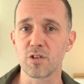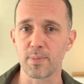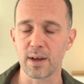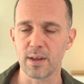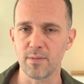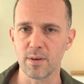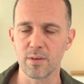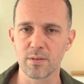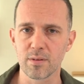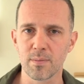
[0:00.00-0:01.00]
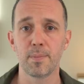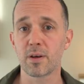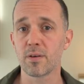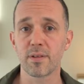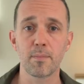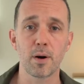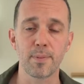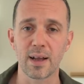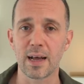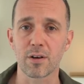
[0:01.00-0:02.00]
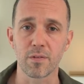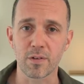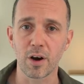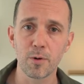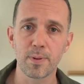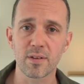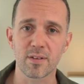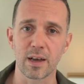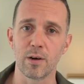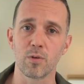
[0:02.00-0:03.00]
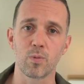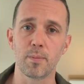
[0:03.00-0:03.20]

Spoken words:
behaviours. Because there might be a lack of coping skills,